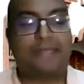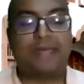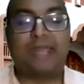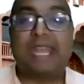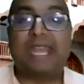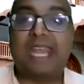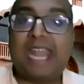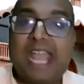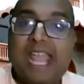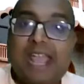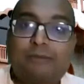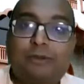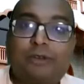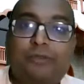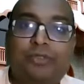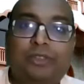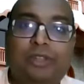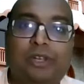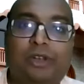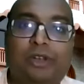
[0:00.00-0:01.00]
The name
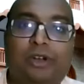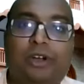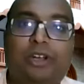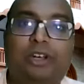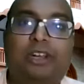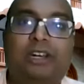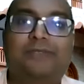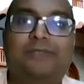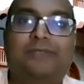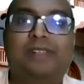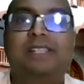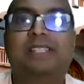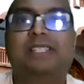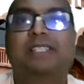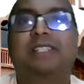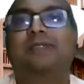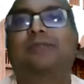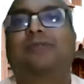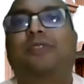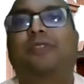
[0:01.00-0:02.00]
of the Lord
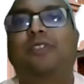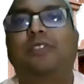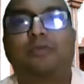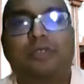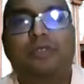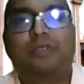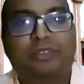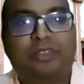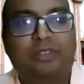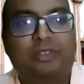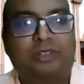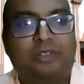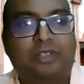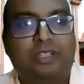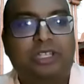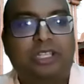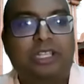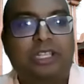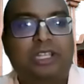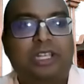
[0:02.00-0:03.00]
reveals the form of the
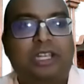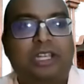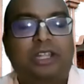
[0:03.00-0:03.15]
Lord,